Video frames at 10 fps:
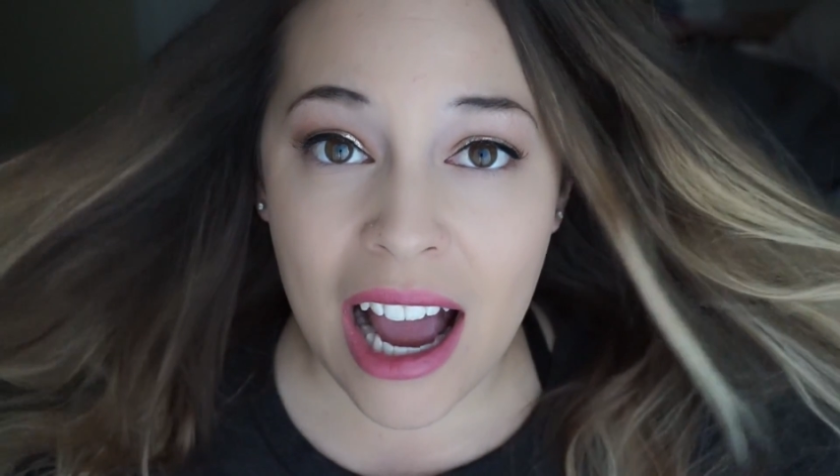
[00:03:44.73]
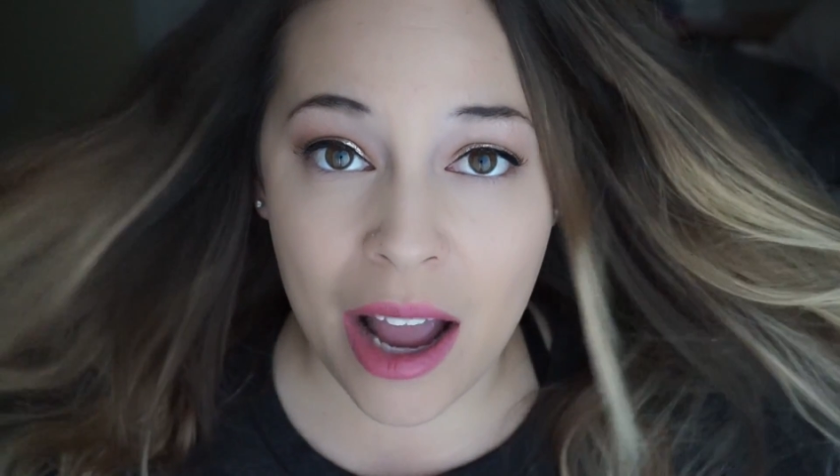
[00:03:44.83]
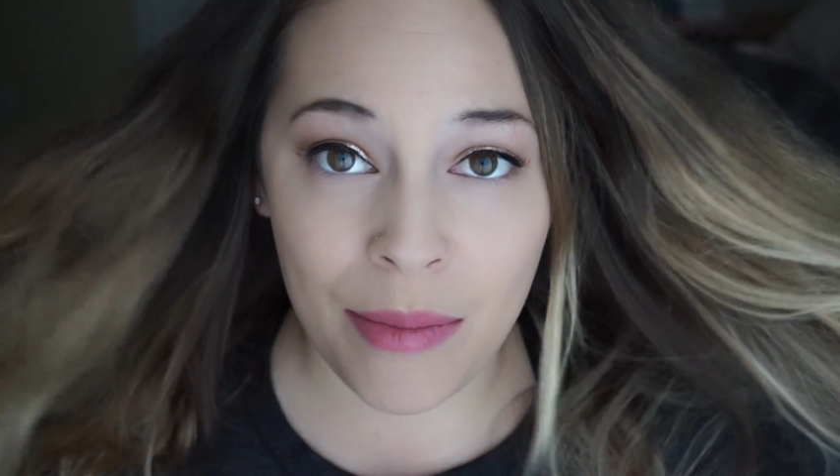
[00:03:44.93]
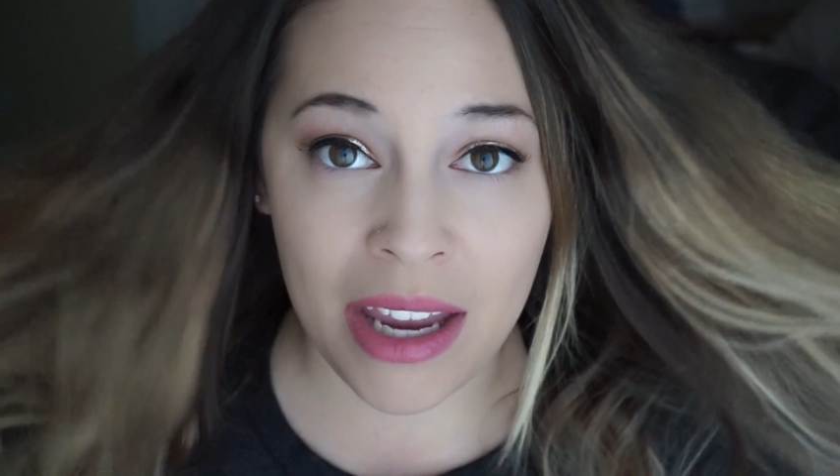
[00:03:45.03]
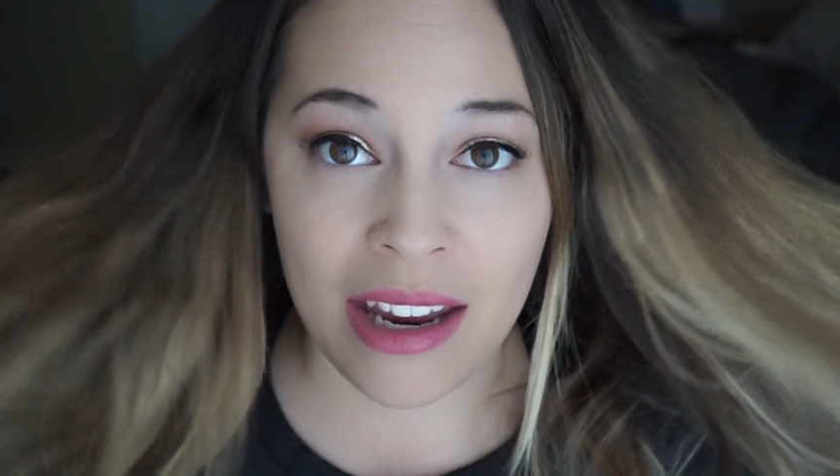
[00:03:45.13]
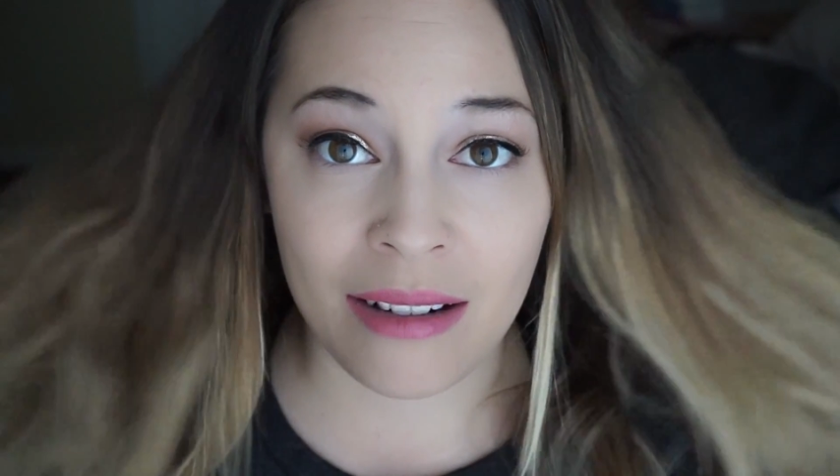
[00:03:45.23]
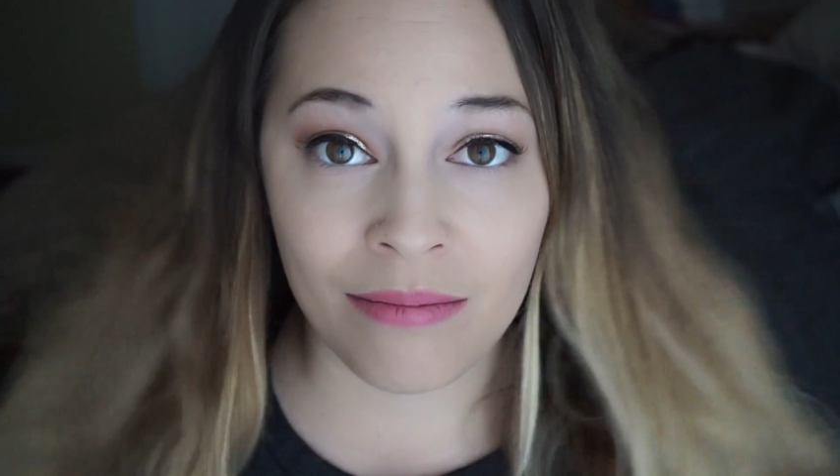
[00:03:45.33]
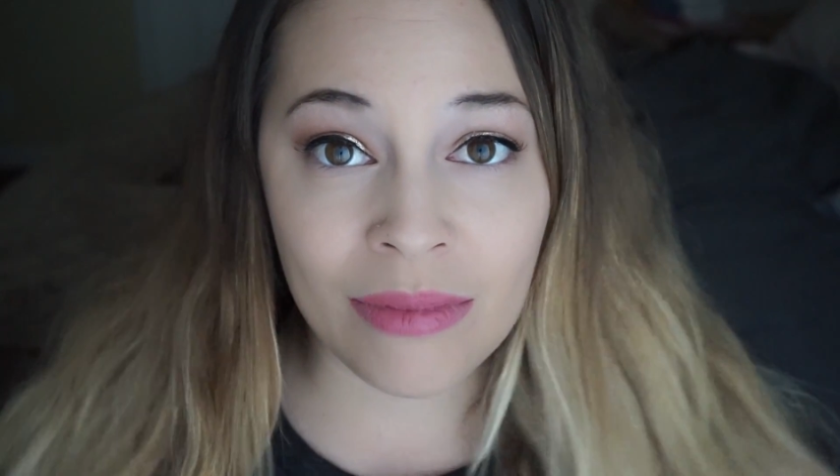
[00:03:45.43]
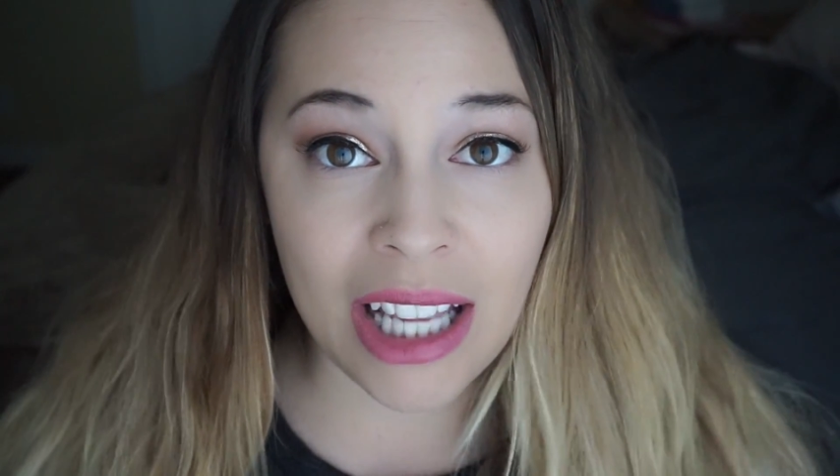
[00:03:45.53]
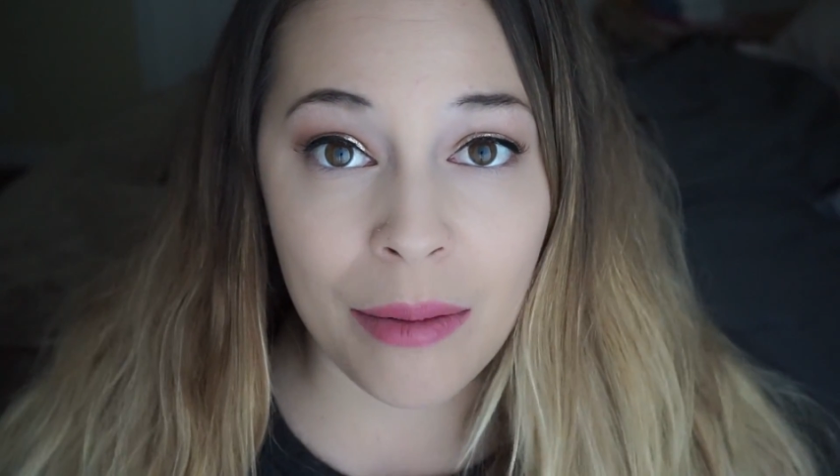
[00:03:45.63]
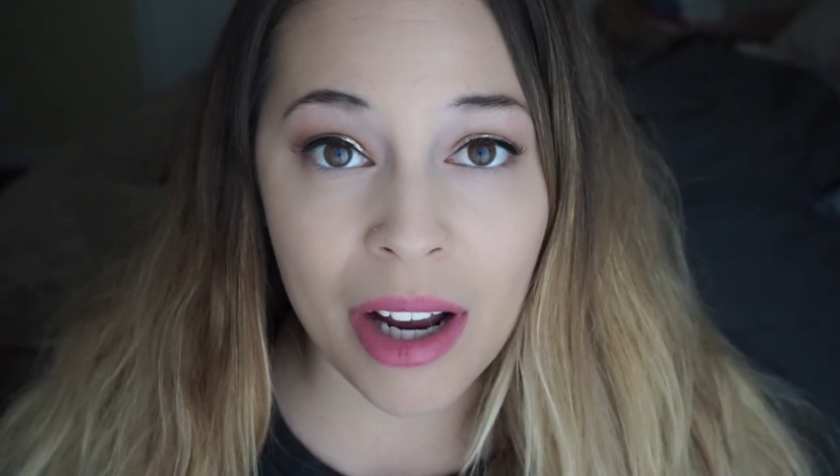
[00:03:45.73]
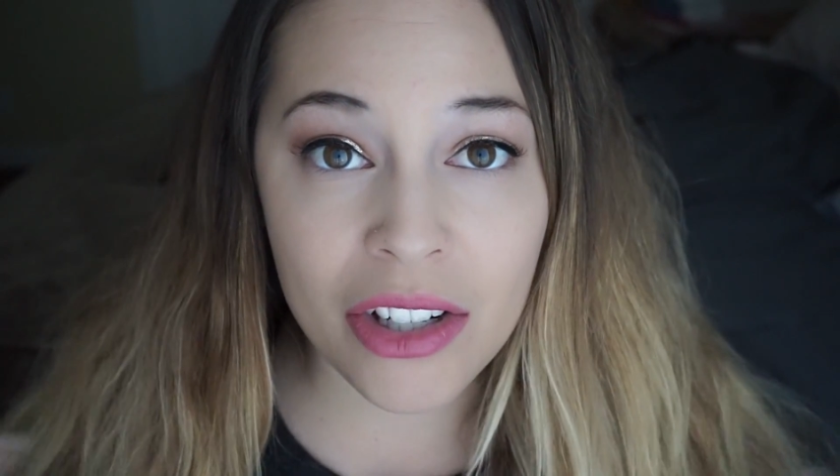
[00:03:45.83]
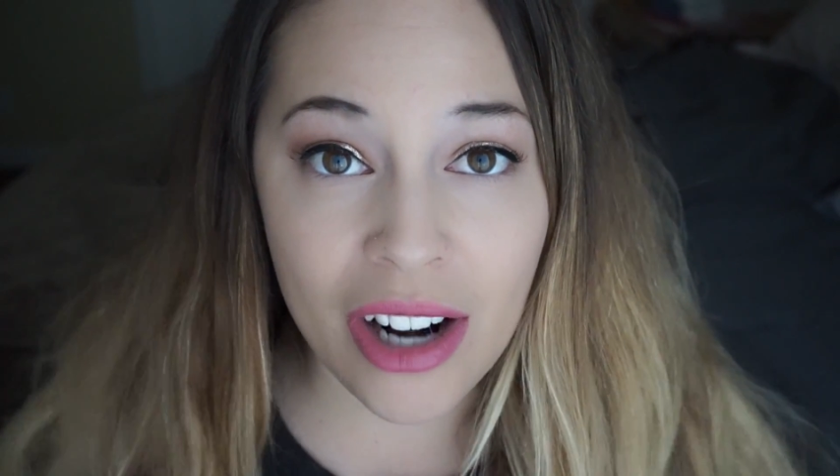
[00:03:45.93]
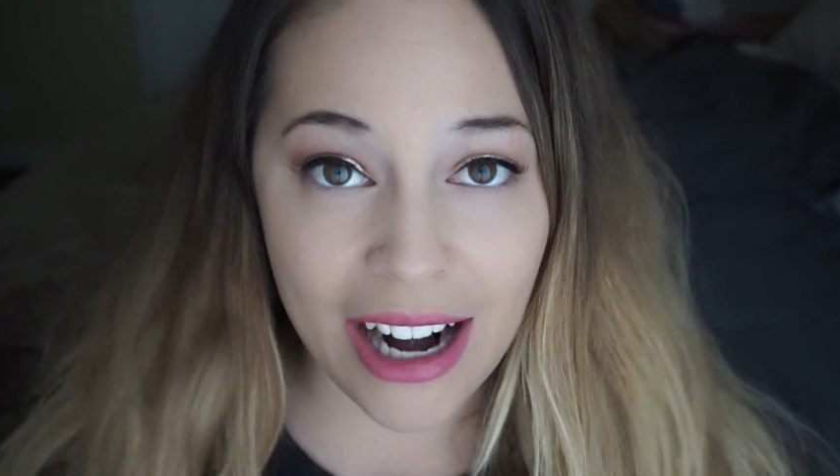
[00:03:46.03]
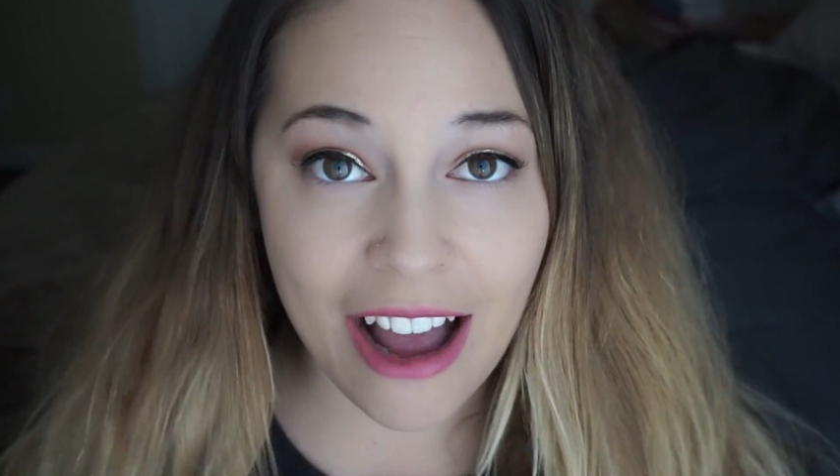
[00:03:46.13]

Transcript: I mean, I'm not trying to